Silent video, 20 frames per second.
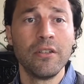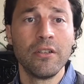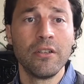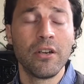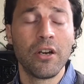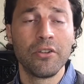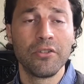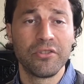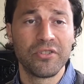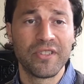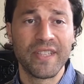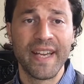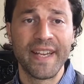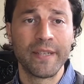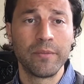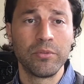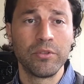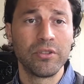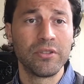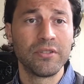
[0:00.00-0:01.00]

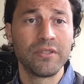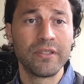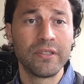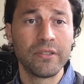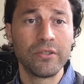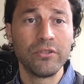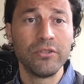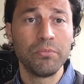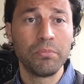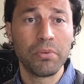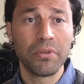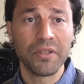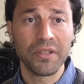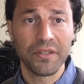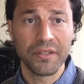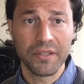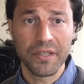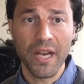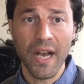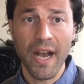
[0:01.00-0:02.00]
understandable until you put in the
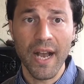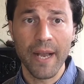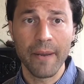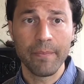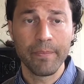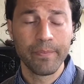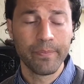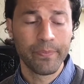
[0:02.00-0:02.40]
time.